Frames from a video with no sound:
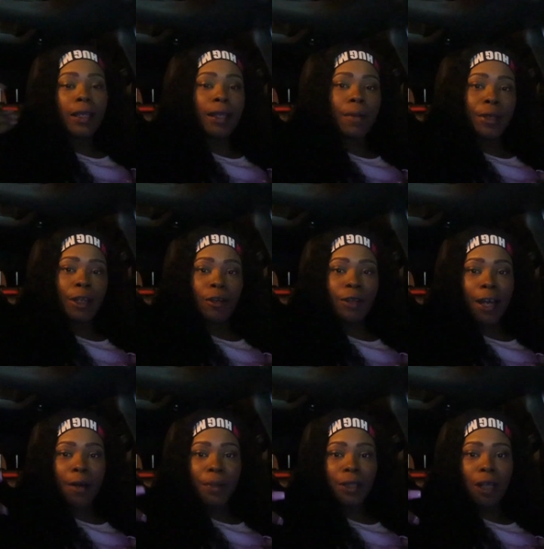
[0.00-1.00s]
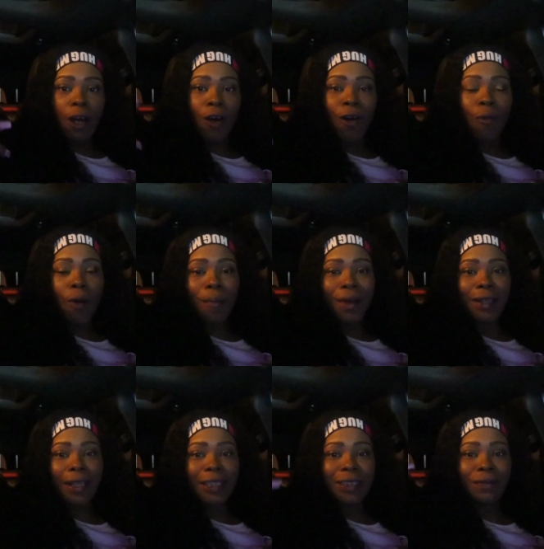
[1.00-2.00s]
Let me know down below what my next